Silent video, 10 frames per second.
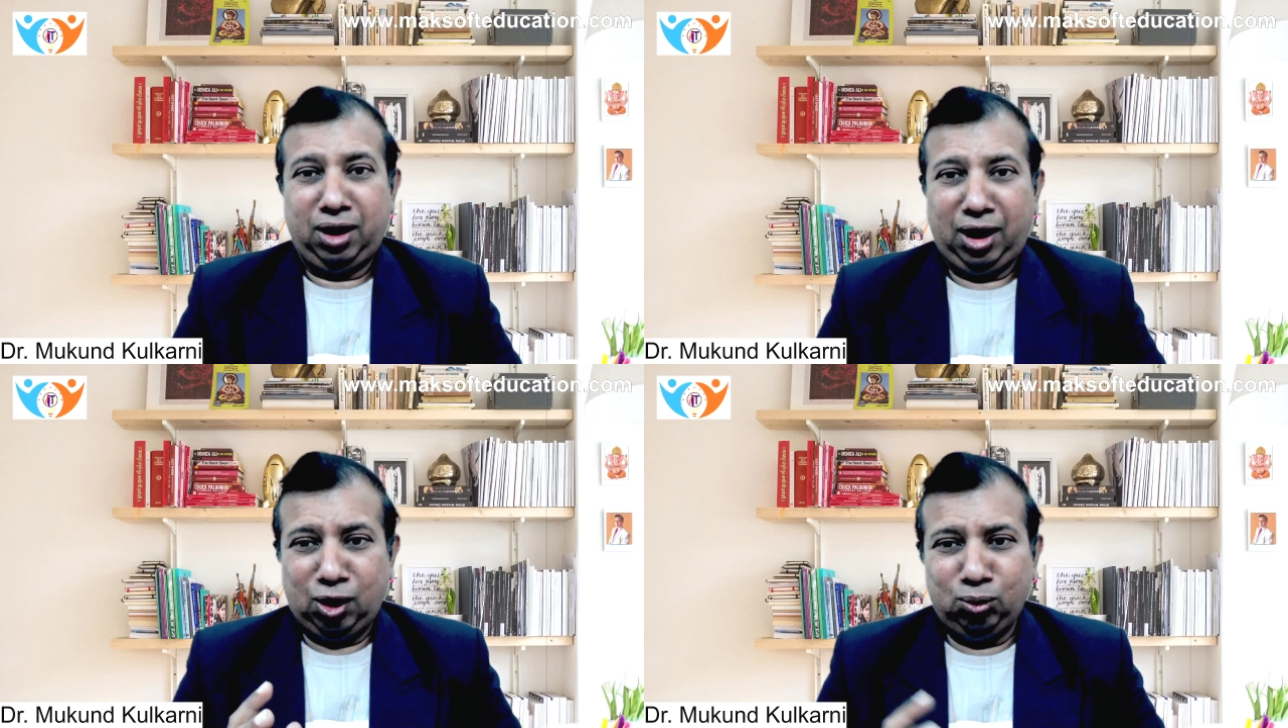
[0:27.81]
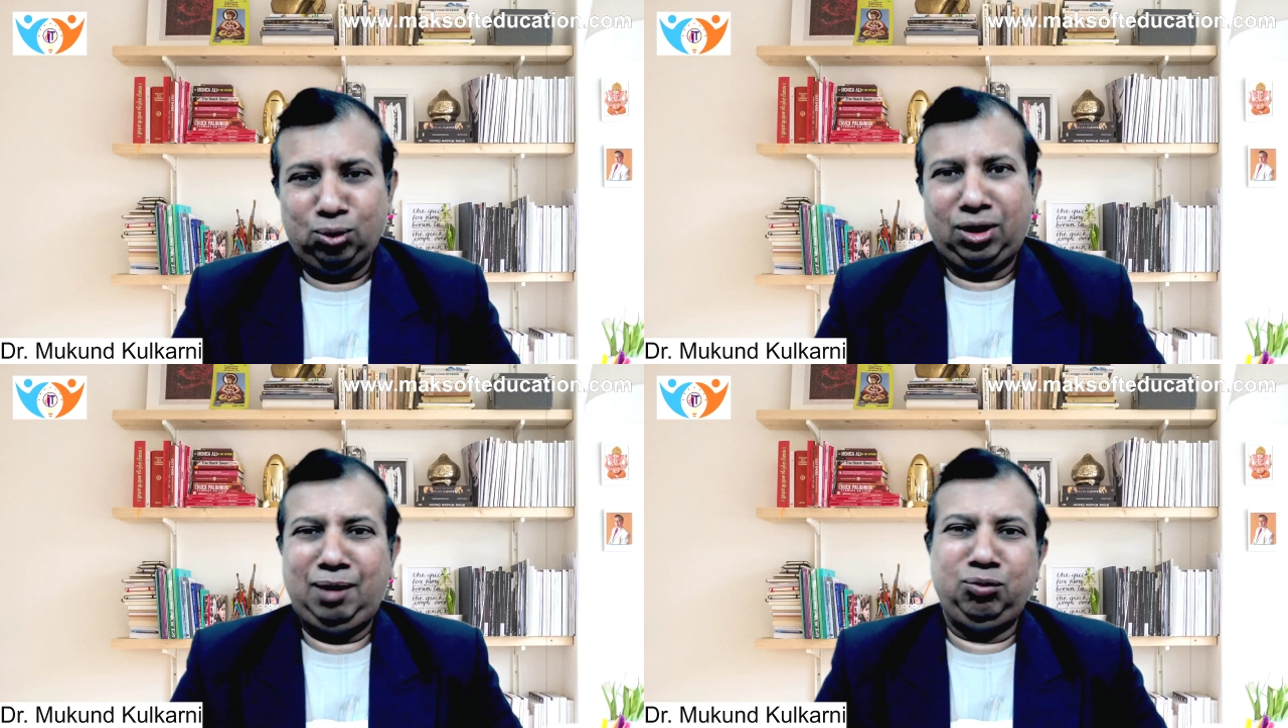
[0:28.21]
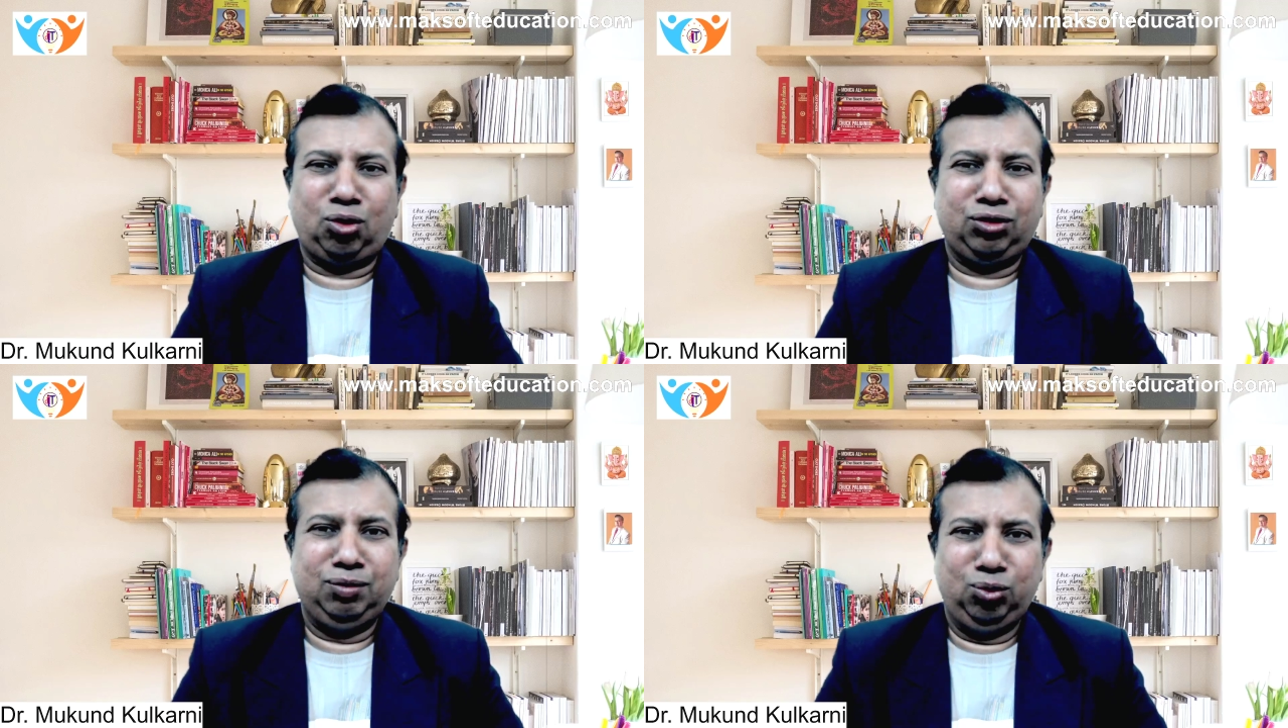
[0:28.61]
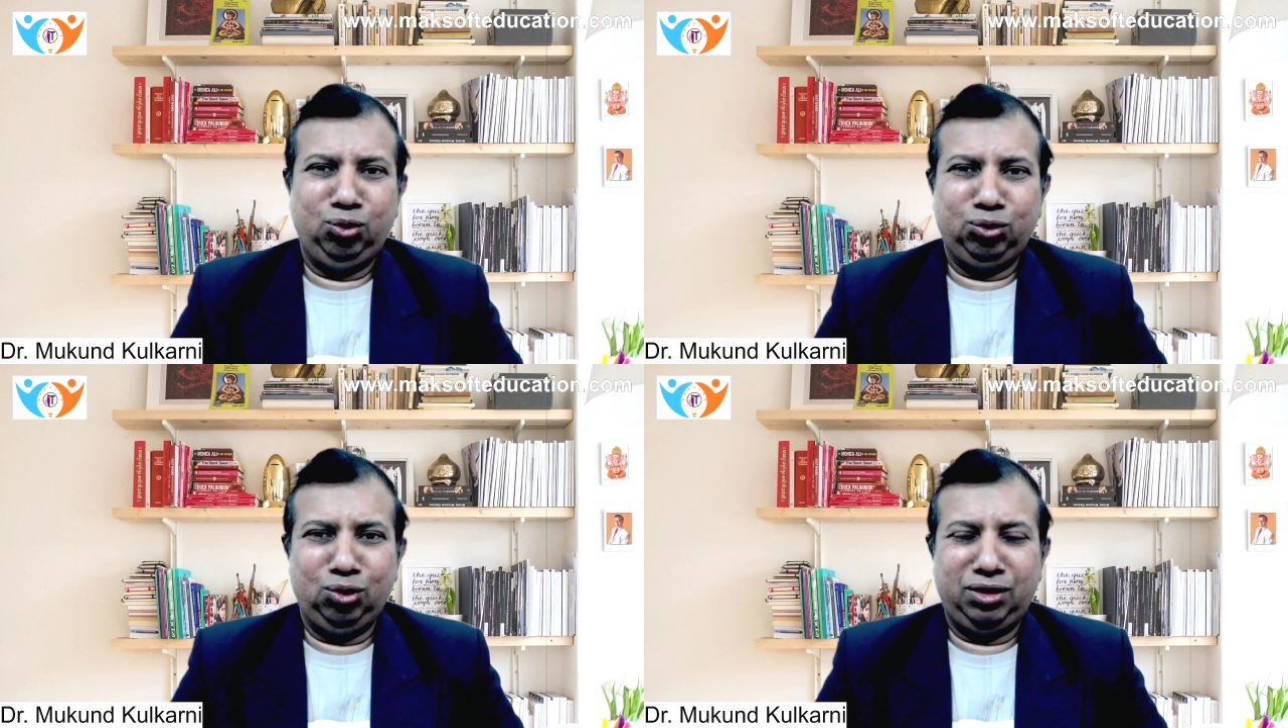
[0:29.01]
Hello, I am Dr.
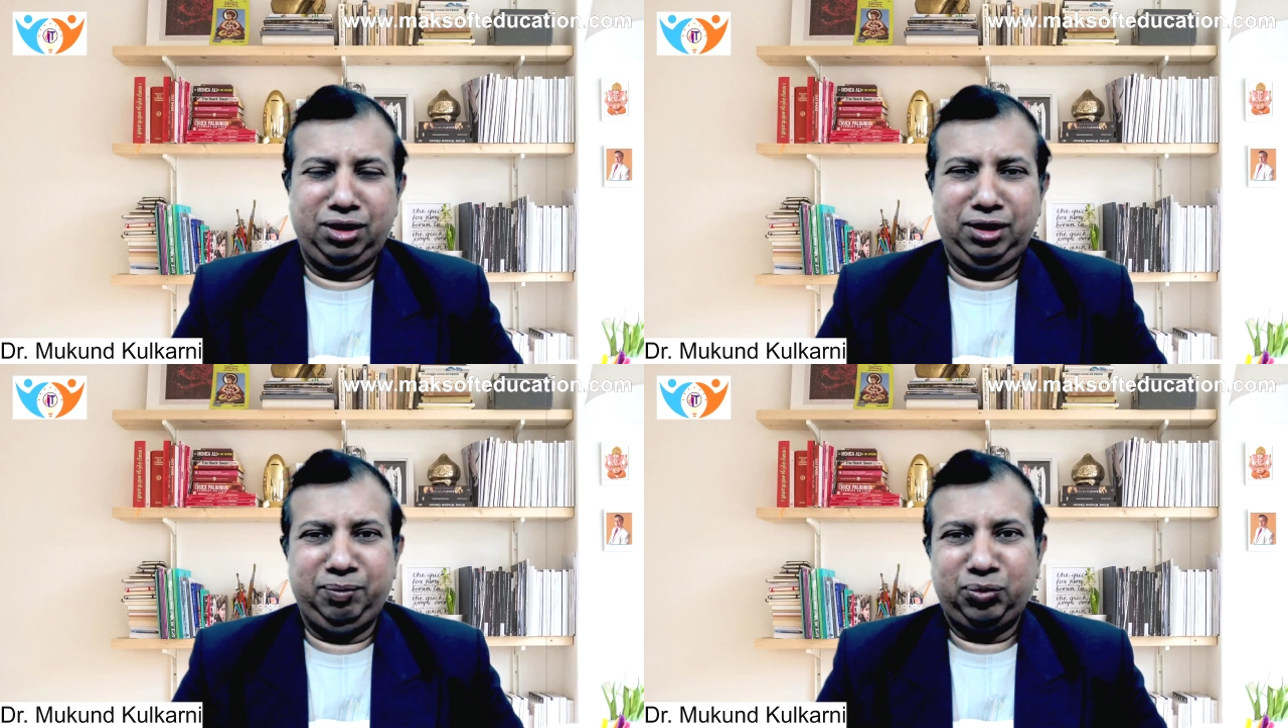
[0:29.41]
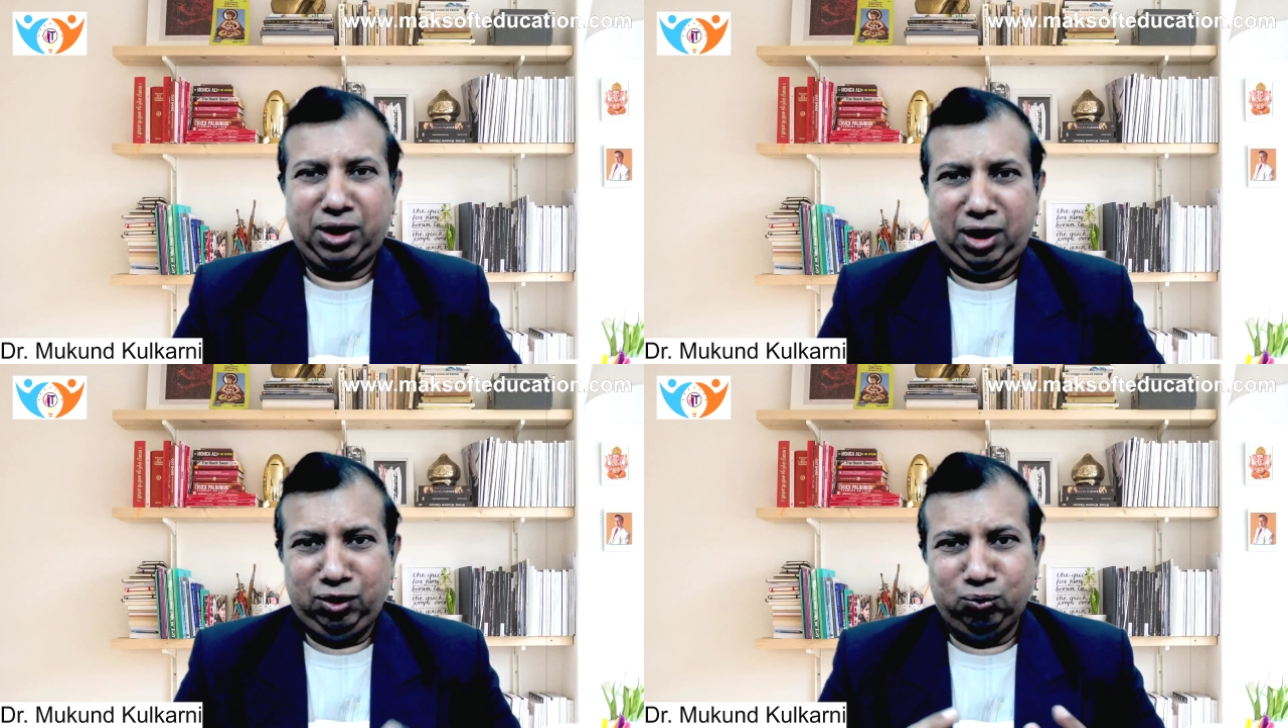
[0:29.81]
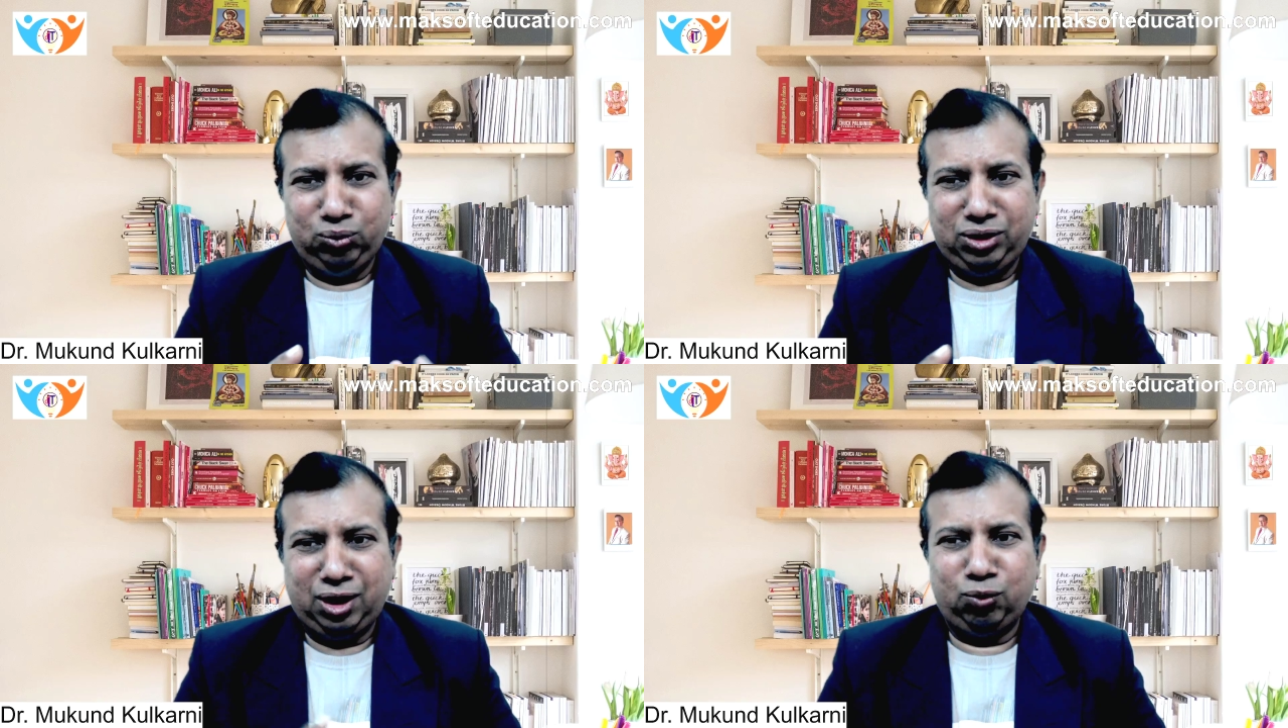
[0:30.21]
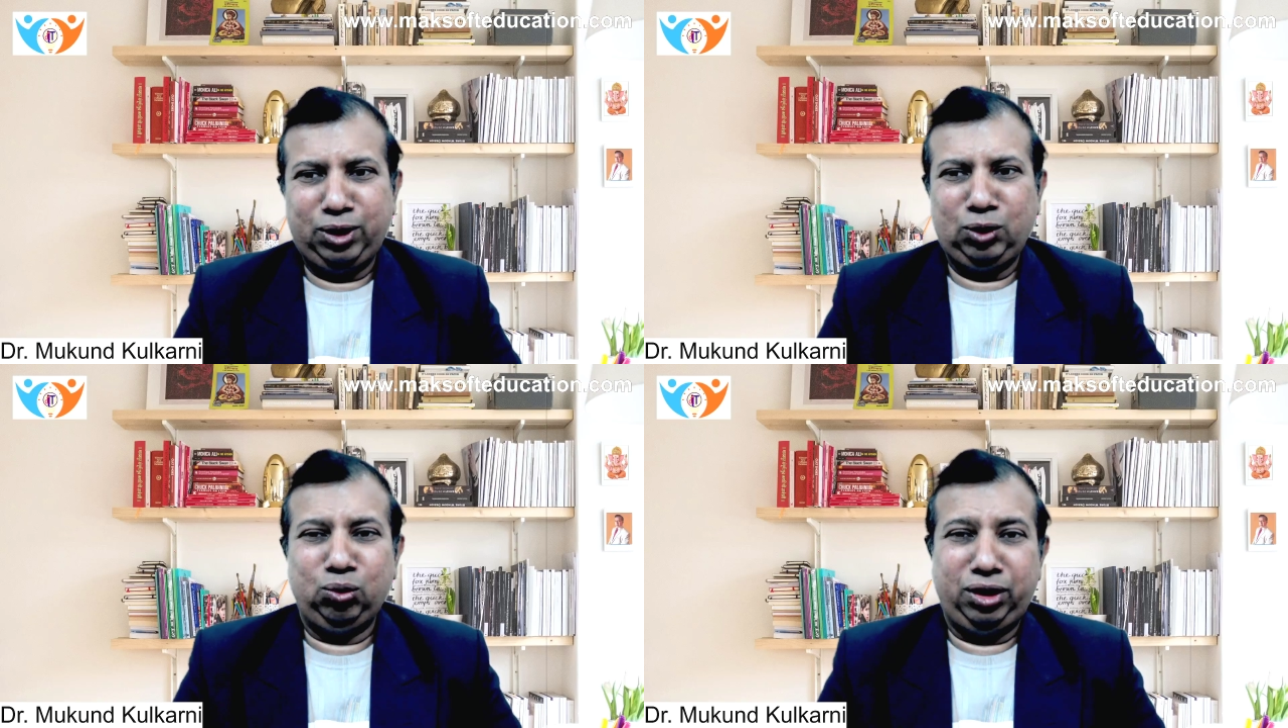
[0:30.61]
Mukund Kulkarni and we are
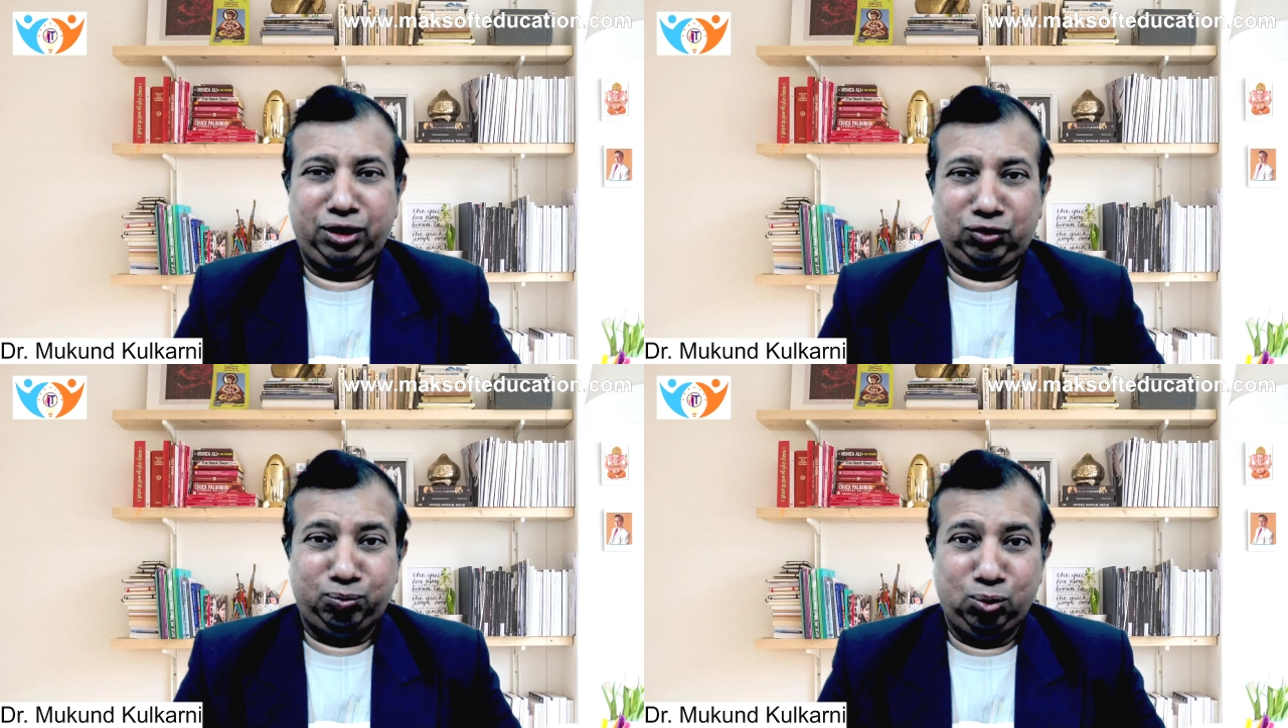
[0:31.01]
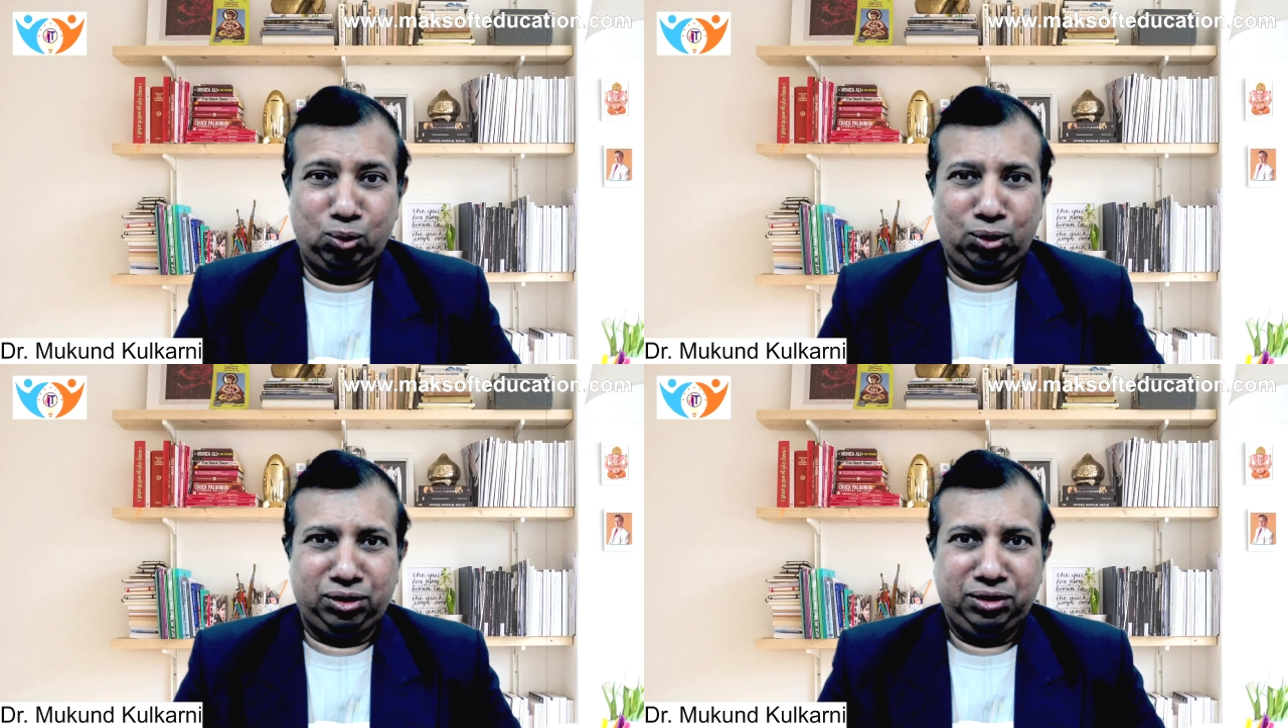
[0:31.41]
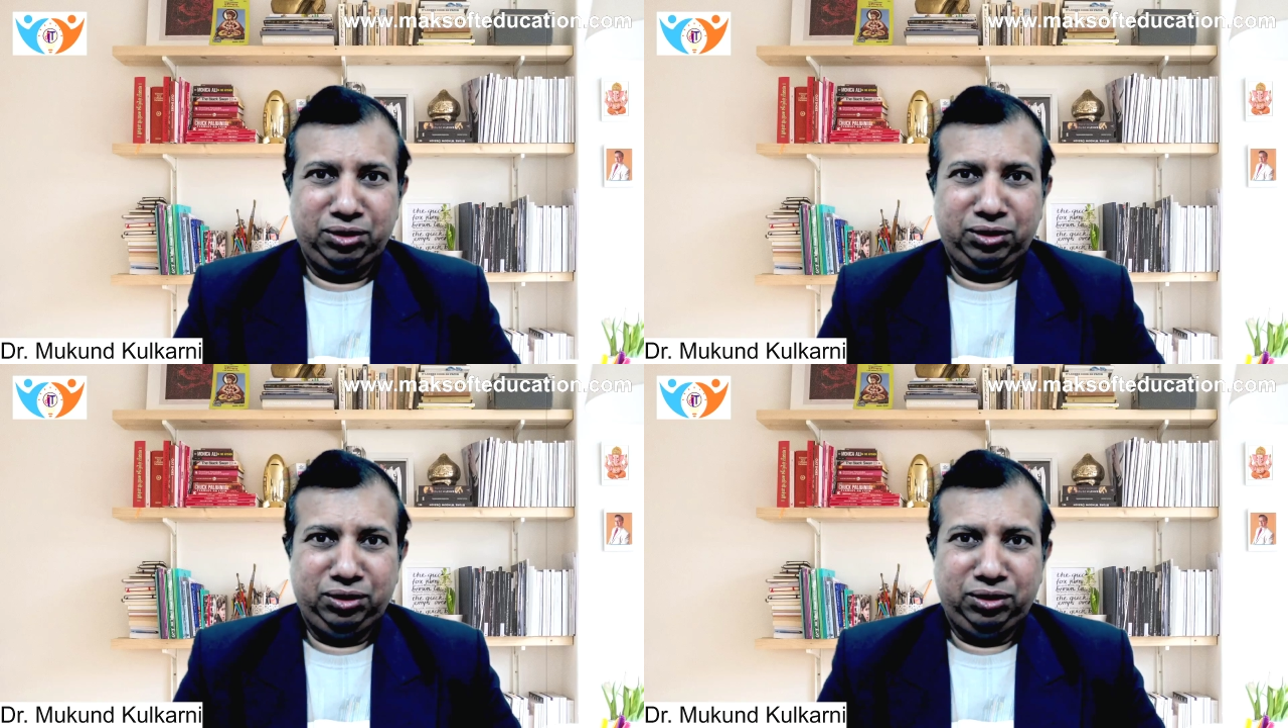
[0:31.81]
going to explore